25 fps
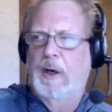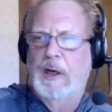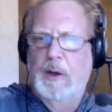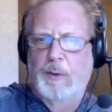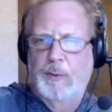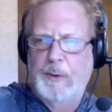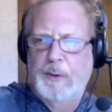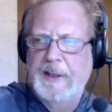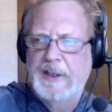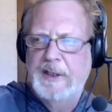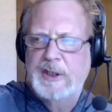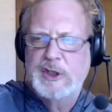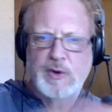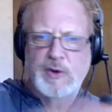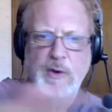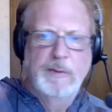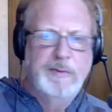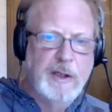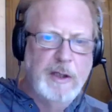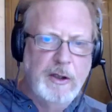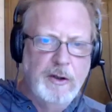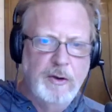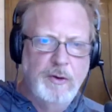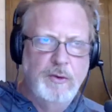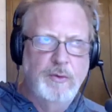
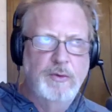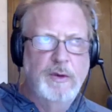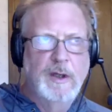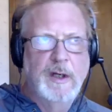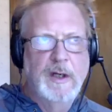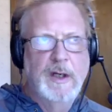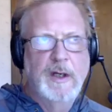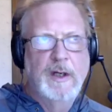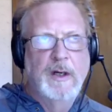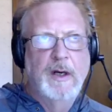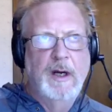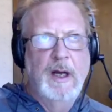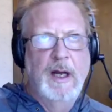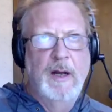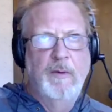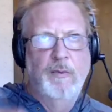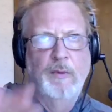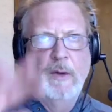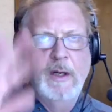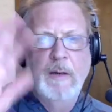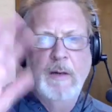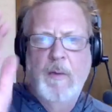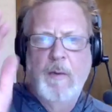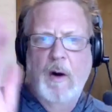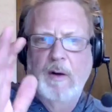redistribute and
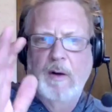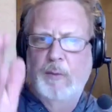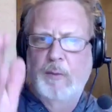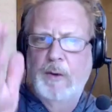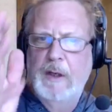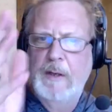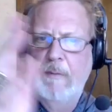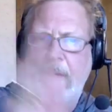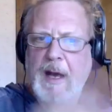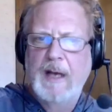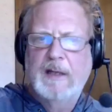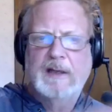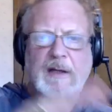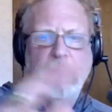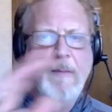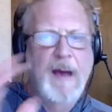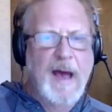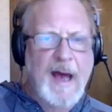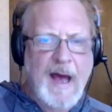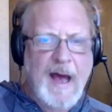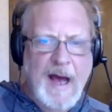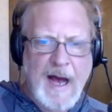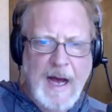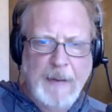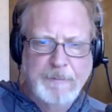remake the
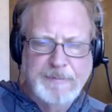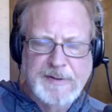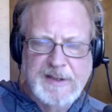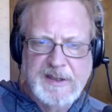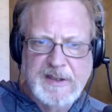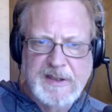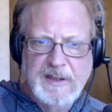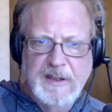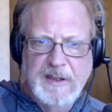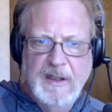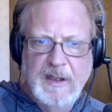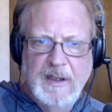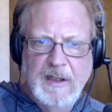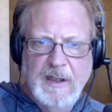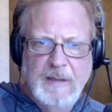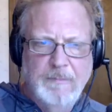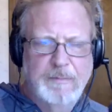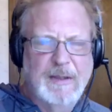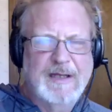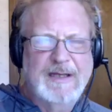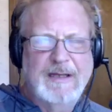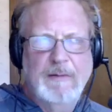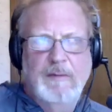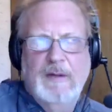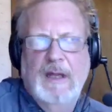maps.
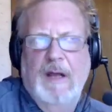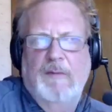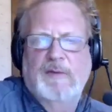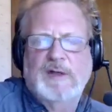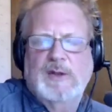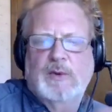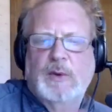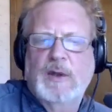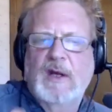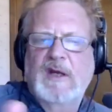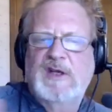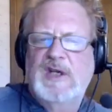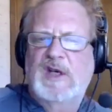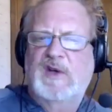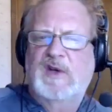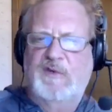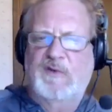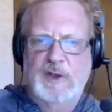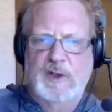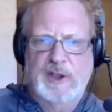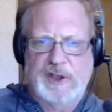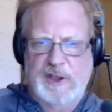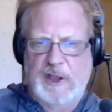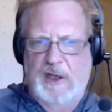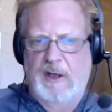But it was really just for
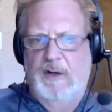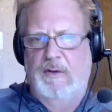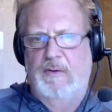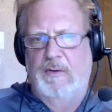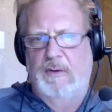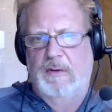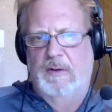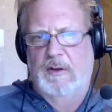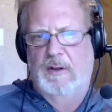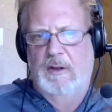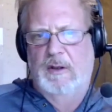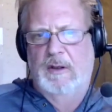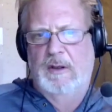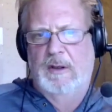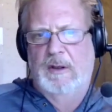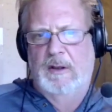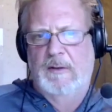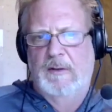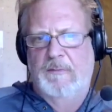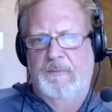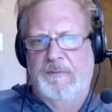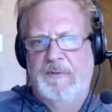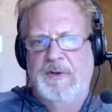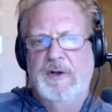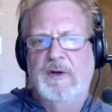show.
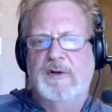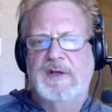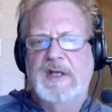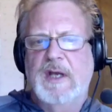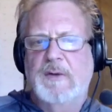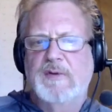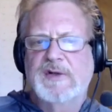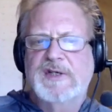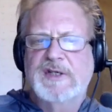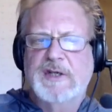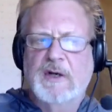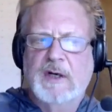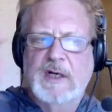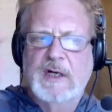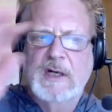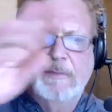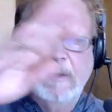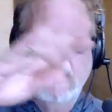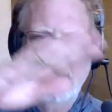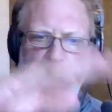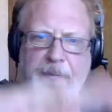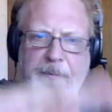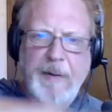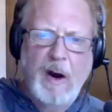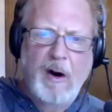You know, they were still going to be
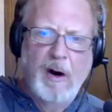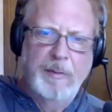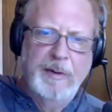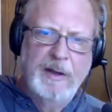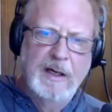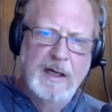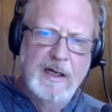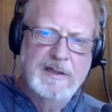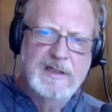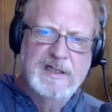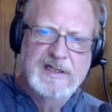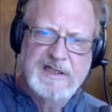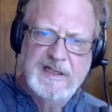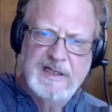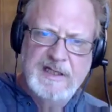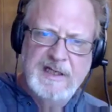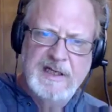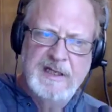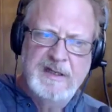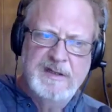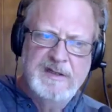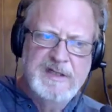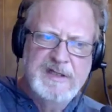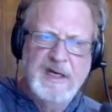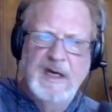the power behind the
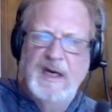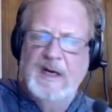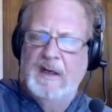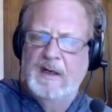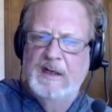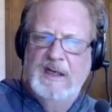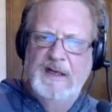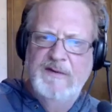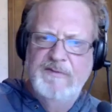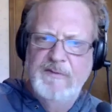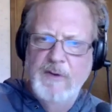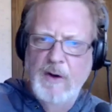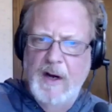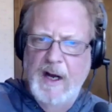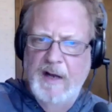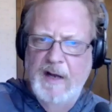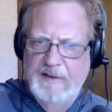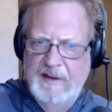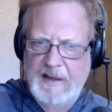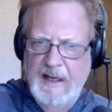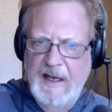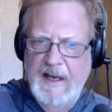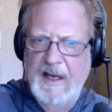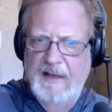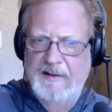scenes, even though
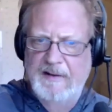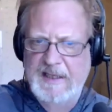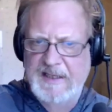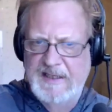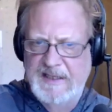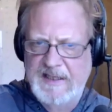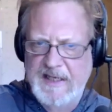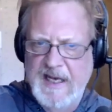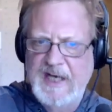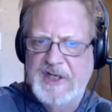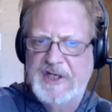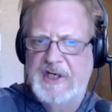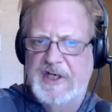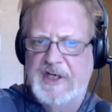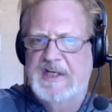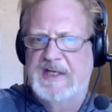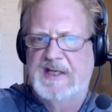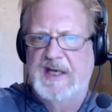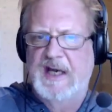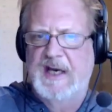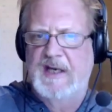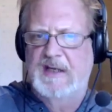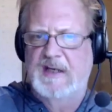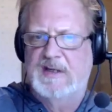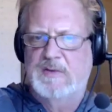they had these nation
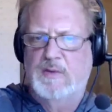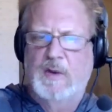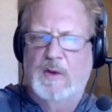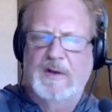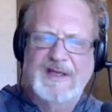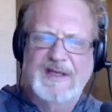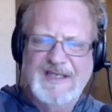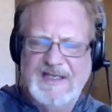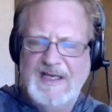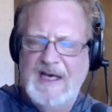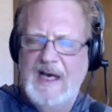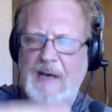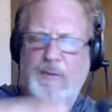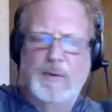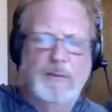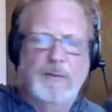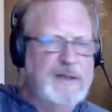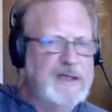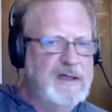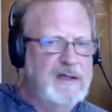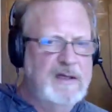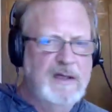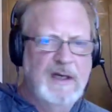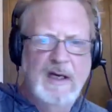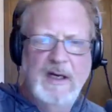states. Well, the same will
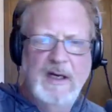be,